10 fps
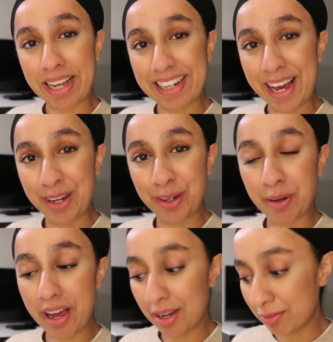
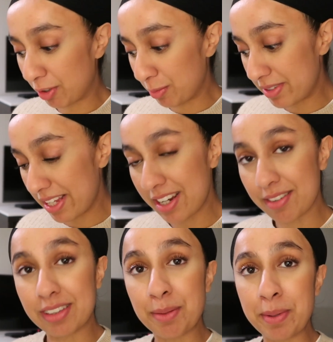now um, from
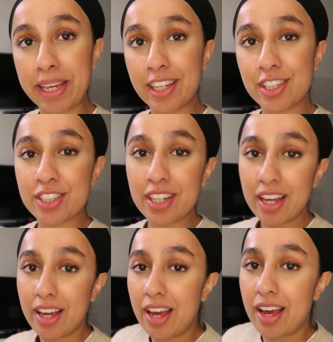dinner and the beach.
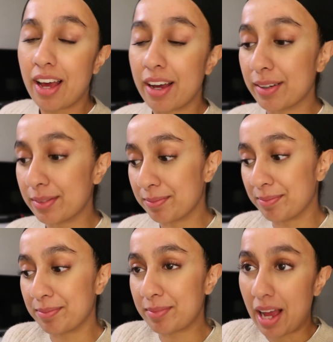
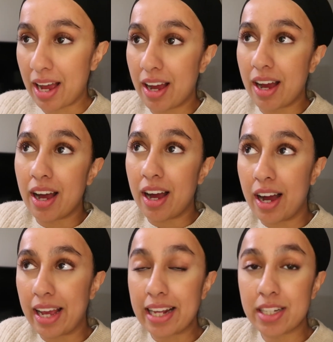Um,
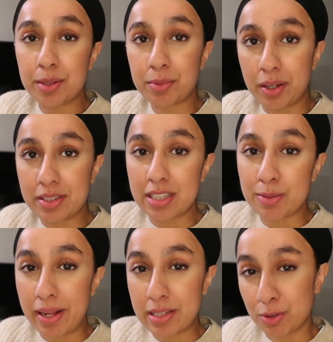I ended up going to this
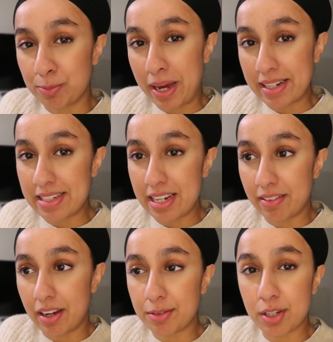place called
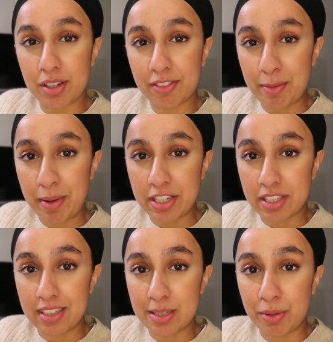Bandera. I don't know if I
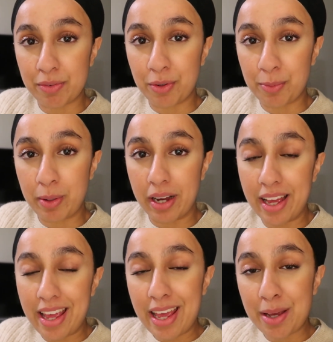mentioned this before, but
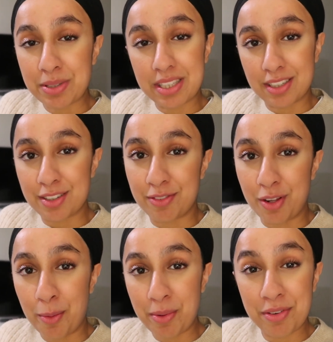it was such a
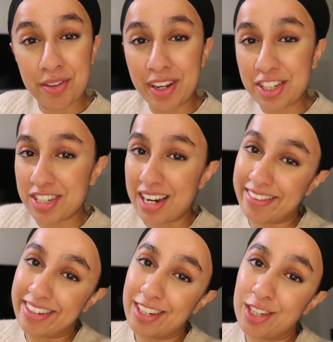flop. If you're a
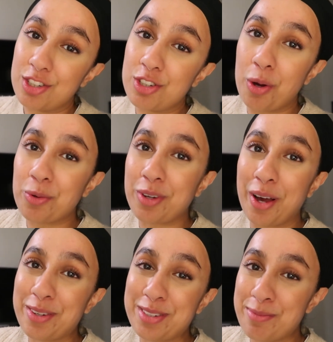vegetarian, don't
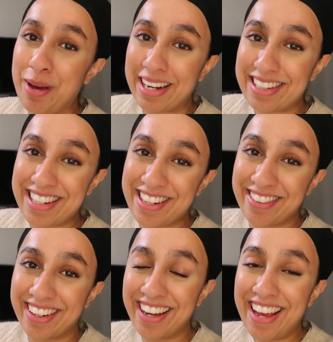go to
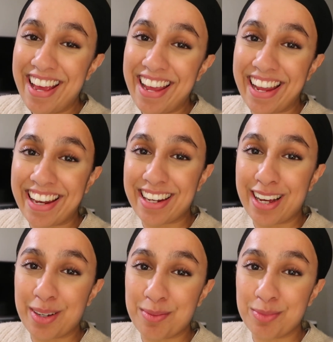Bandera in
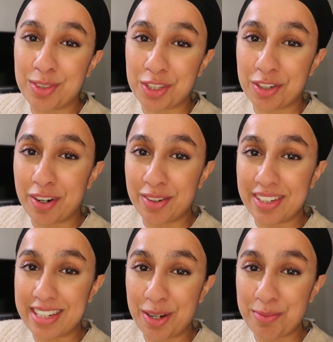um, the
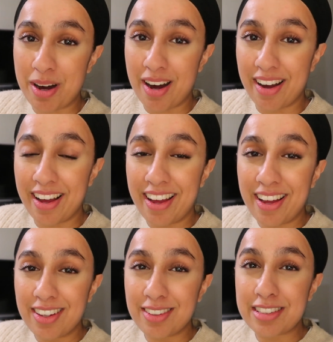Corona Del Mar,
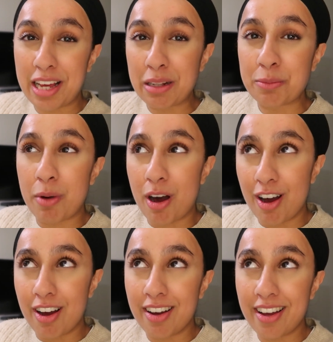Del
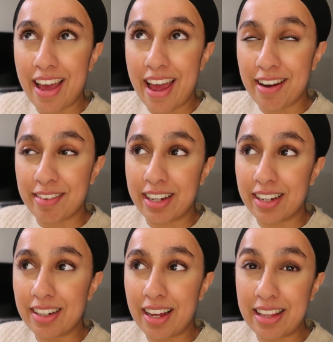Mar
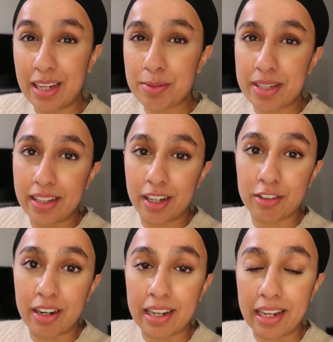area. I think I'm saying that
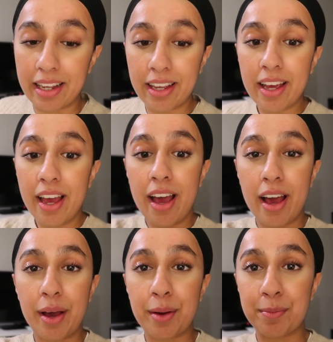correctly.
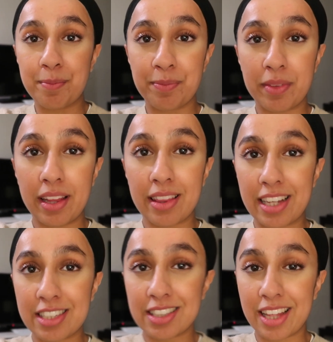Um,
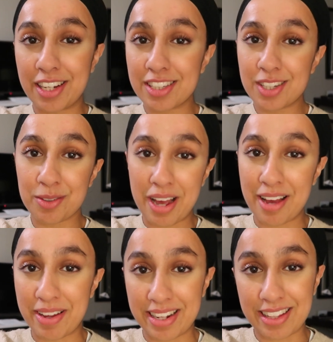they, they just don't
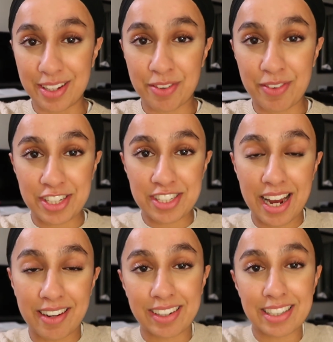have anything for
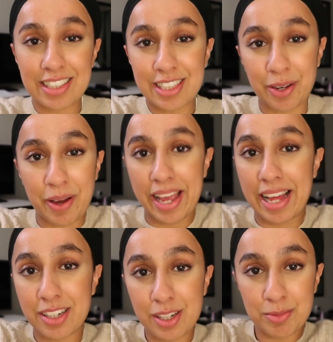vegetarians, so I
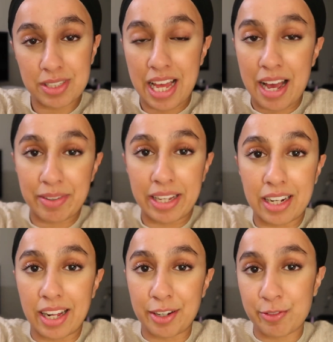ended up just having
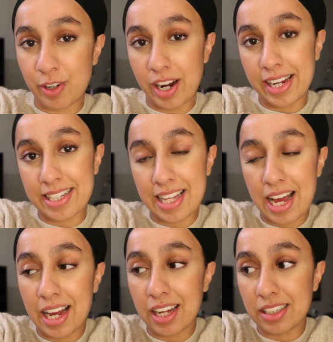like fries
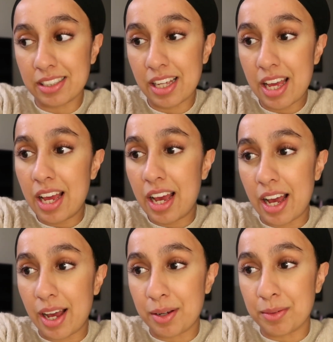and
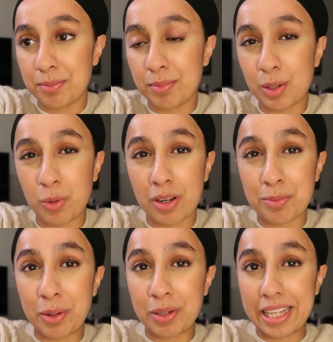um,
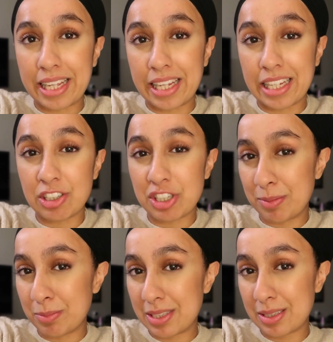guacamole
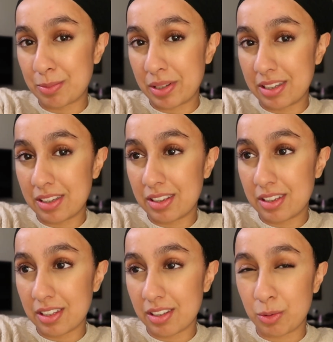chips with
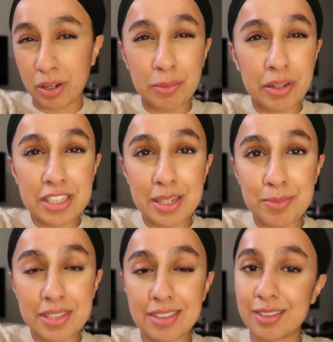guacamole
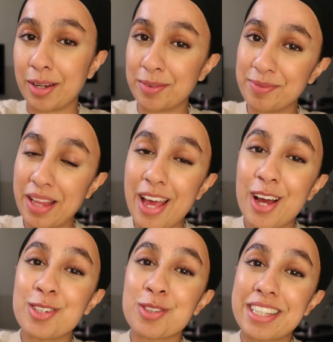chips no
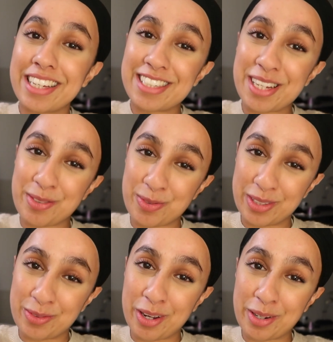tortilla chips
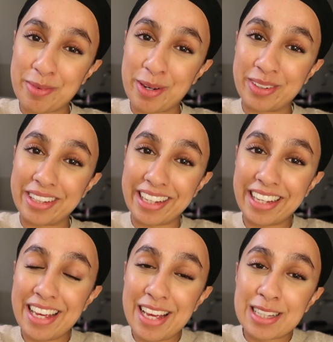with
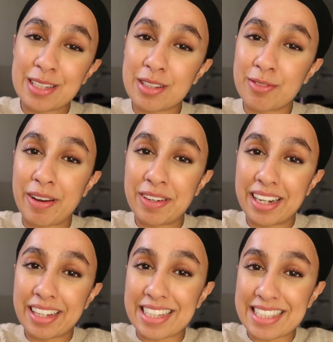guacamole so it was very
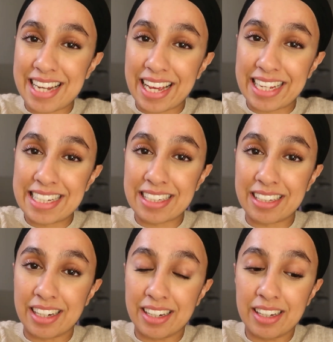like a snacky
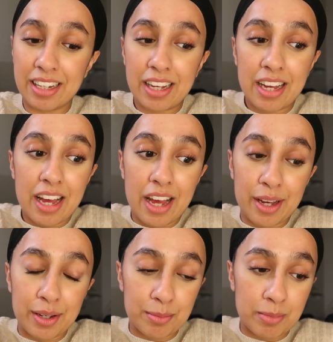dinner
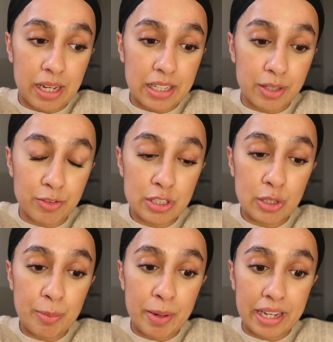um, so I've just
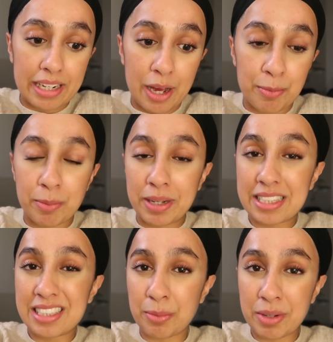got back now but my
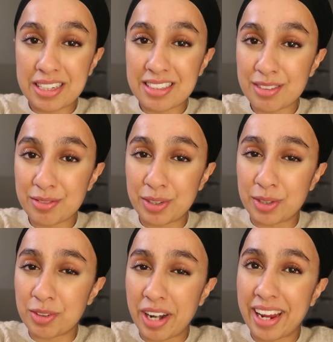stomach doesn't
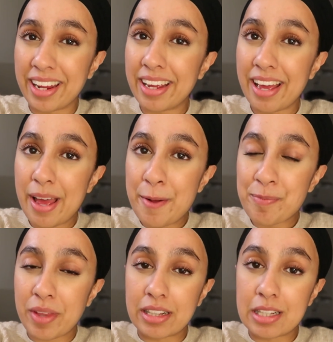feel great
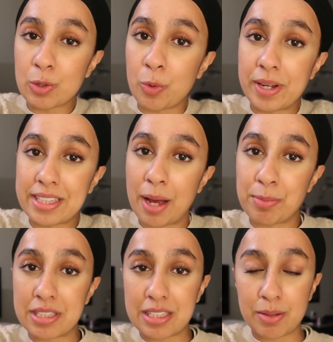and this always
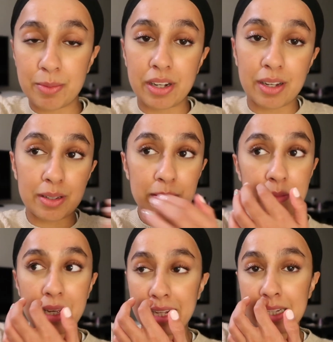happens to me when
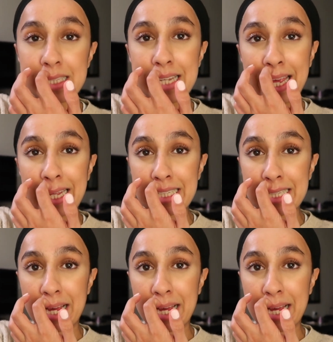I'm in the States